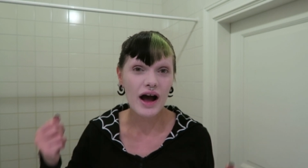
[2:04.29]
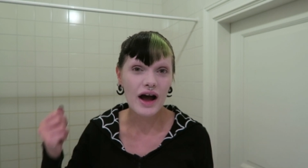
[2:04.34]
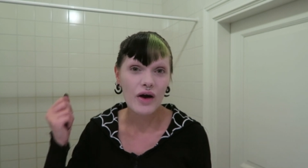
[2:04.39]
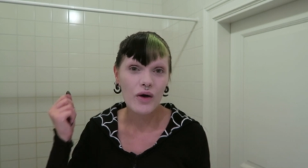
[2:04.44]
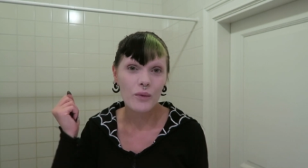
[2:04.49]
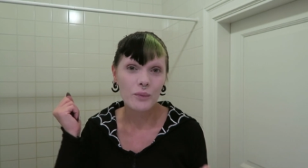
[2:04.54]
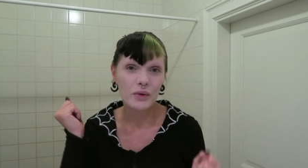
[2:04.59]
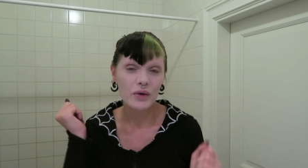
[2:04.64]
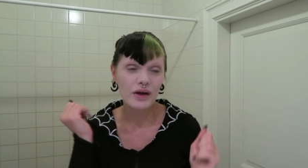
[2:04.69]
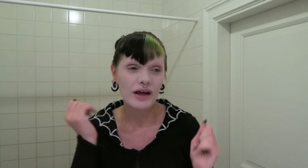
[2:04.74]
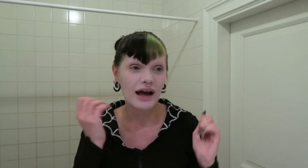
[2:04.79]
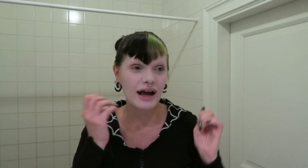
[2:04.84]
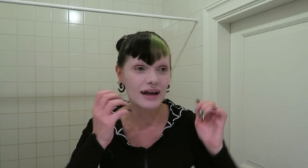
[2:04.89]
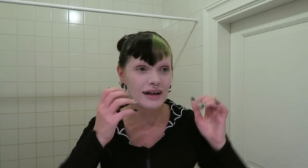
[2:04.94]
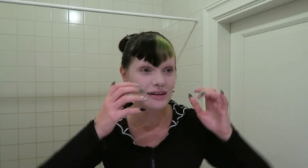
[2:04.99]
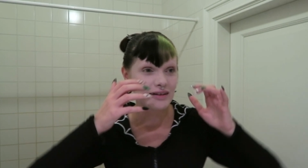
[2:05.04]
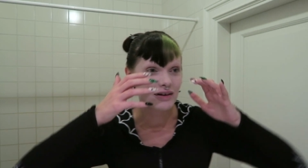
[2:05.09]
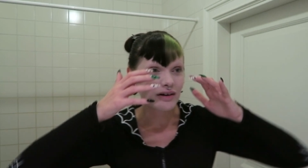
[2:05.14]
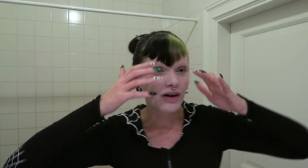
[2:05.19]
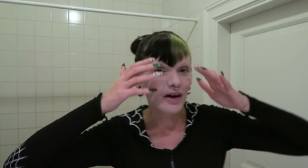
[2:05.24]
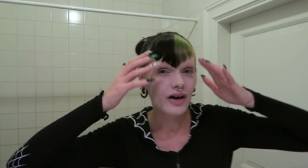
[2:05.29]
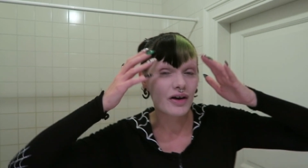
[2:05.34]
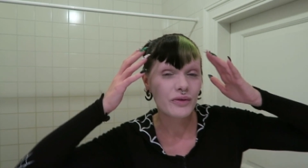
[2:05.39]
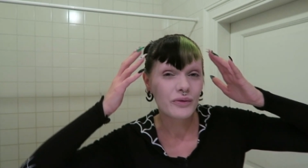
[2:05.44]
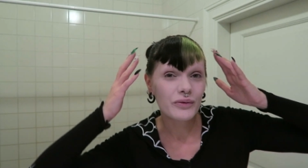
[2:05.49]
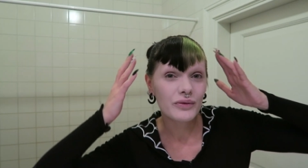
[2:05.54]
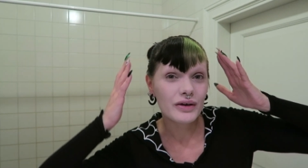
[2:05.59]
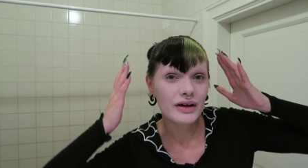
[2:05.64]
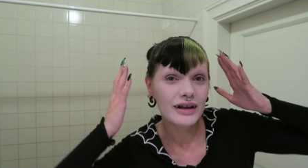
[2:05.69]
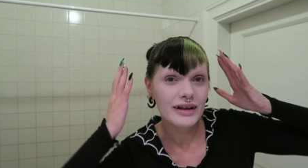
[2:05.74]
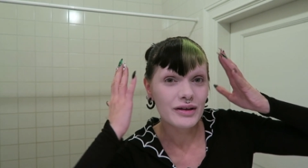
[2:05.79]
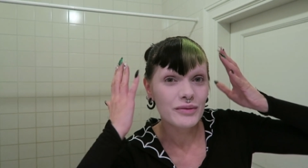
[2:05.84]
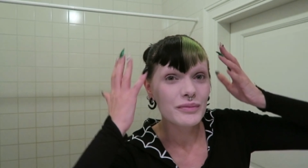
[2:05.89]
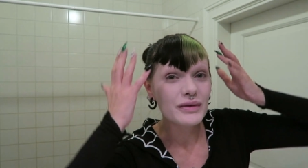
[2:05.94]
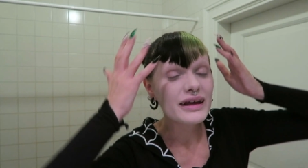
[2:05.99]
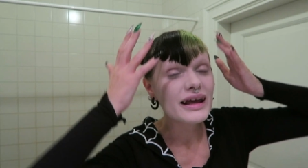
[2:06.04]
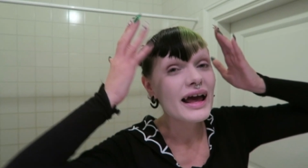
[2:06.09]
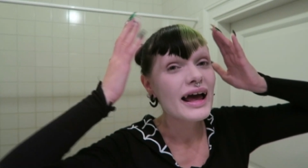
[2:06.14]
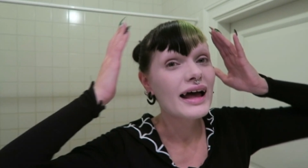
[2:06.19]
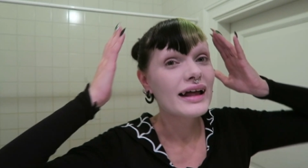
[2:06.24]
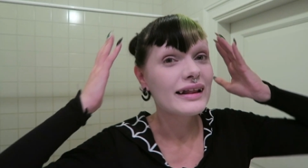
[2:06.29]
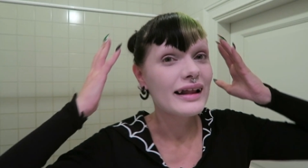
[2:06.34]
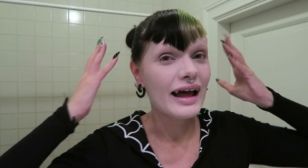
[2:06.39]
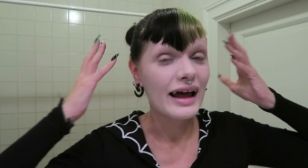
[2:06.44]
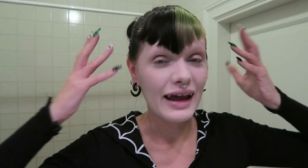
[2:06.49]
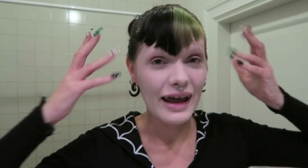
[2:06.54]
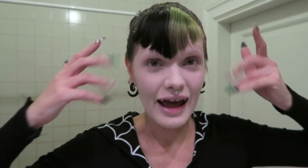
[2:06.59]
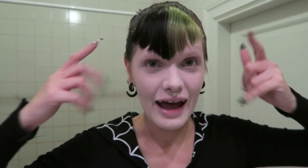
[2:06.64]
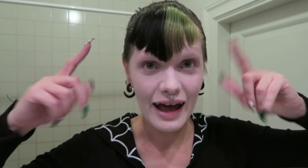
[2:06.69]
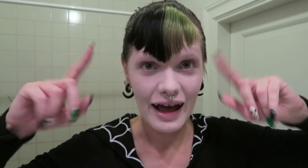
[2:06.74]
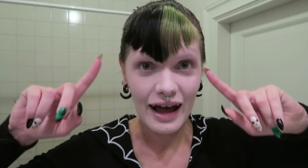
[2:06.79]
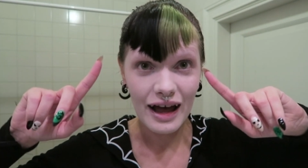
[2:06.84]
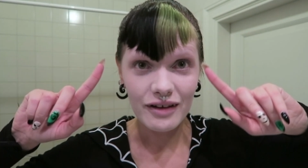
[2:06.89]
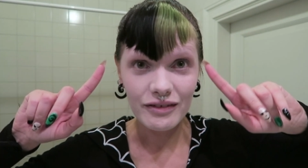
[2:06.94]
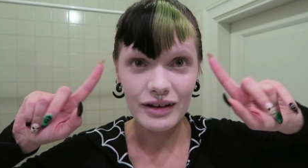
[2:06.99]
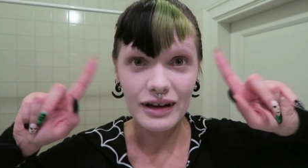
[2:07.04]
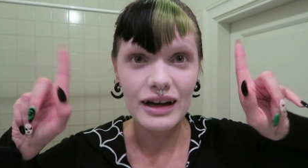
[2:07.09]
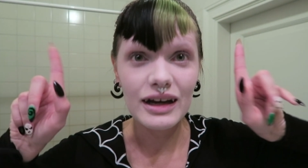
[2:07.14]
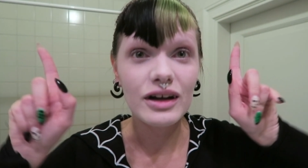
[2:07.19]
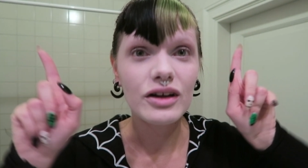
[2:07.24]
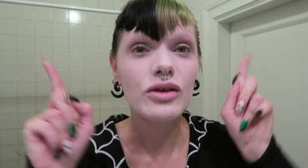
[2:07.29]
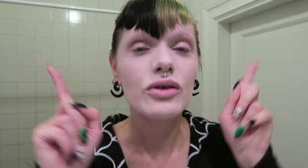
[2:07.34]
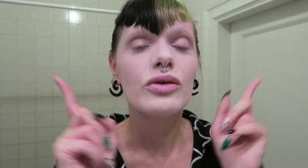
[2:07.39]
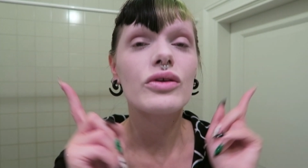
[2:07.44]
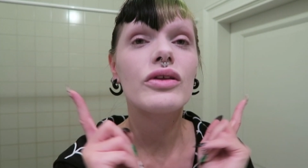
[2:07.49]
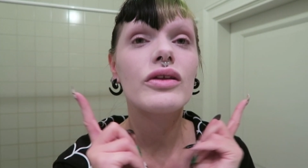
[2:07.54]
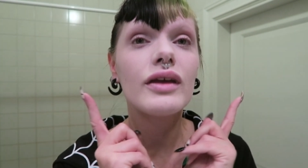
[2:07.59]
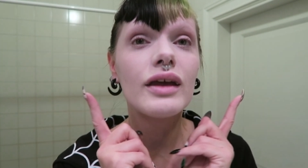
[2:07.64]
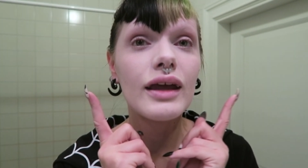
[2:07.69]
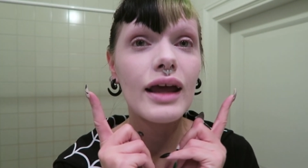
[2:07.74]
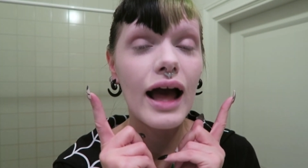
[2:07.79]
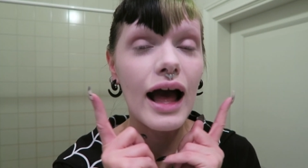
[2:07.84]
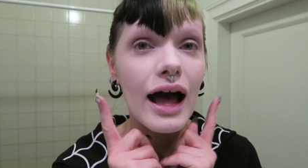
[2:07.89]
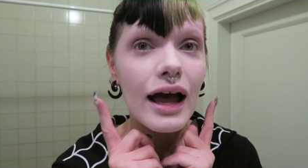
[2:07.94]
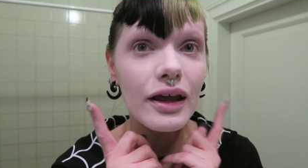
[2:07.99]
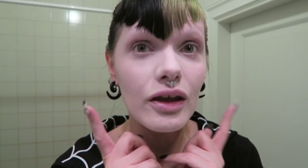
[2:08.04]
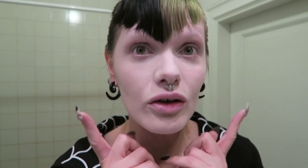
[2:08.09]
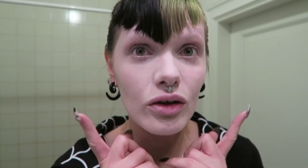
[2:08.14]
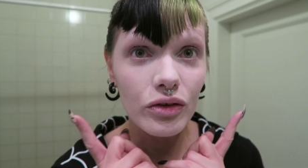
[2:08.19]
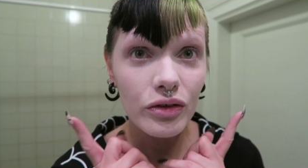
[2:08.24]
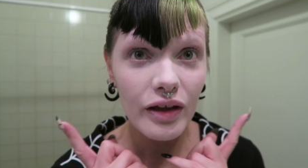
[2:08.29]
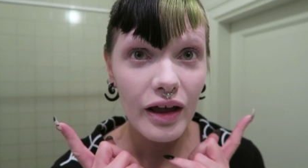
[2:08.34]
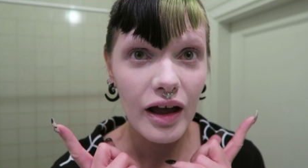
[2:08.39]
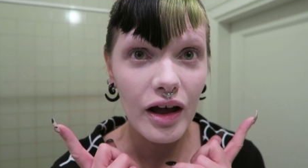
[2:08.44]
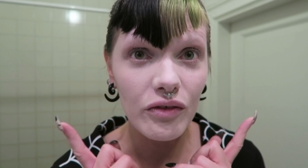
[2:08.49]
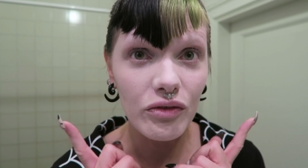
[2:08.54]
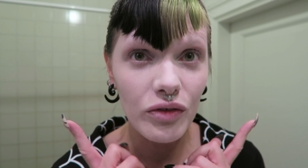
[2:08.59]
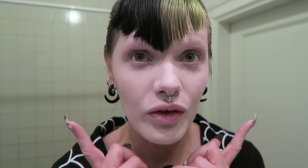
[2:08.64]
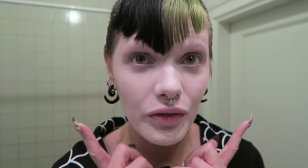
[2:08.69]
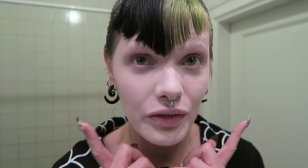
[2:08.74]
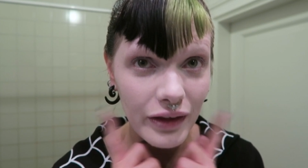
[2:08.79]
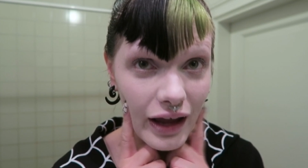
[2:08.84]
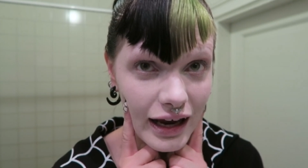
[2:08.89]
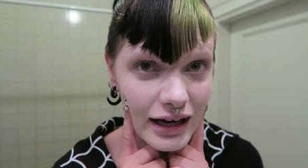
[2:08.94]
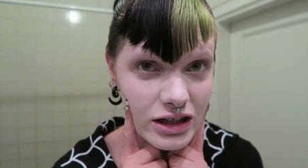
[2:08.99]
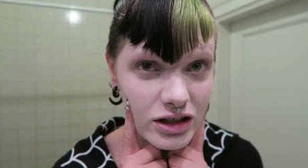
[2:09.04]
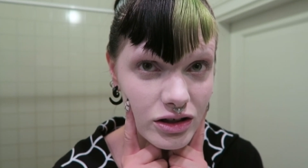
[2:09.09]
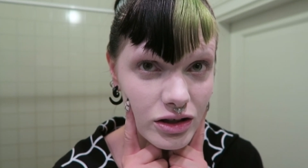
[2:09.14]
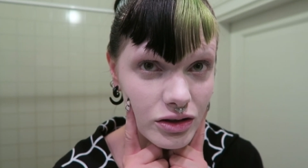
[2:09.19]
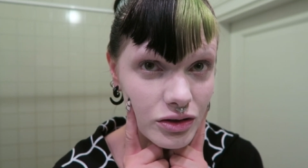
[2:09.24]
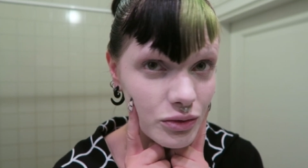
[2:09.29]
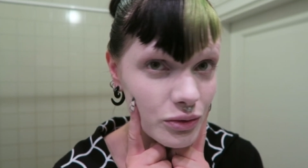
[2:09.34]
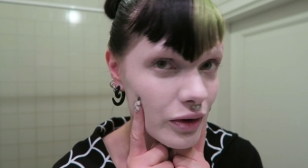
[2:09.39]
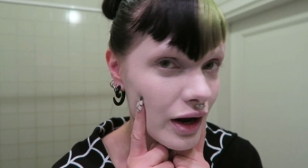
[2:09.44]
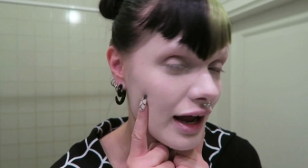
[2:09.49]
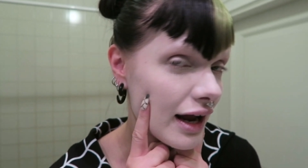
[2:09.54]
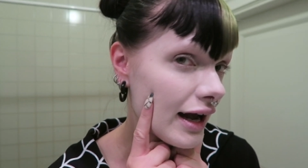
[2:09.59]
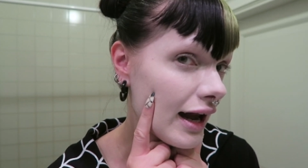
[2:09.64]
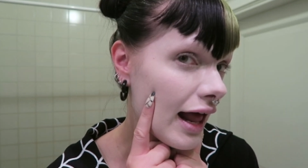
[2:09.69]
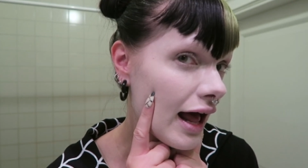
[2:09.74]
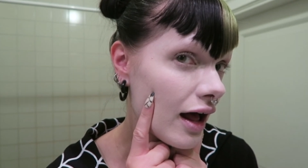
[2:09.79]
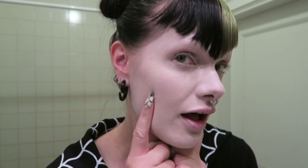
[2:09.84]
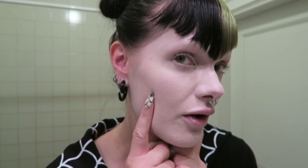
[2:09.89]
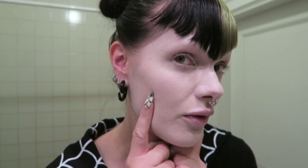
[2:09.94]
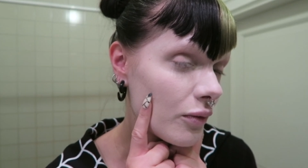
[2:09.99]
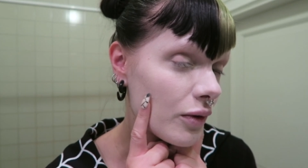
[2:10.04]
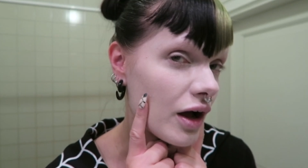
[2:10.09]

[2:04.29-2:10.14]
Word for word: I hope you guys are with me. And I have here, you see, I just have foundation right now.